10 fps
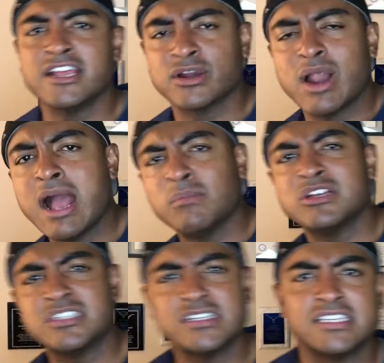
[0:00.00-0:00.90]
grab
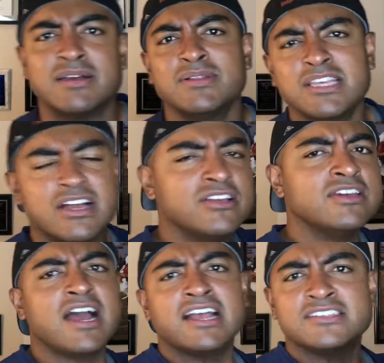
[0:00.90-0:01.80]
us and say, what the hell are
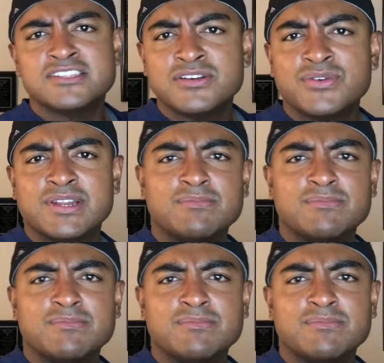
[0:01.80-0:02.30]
you guys doing?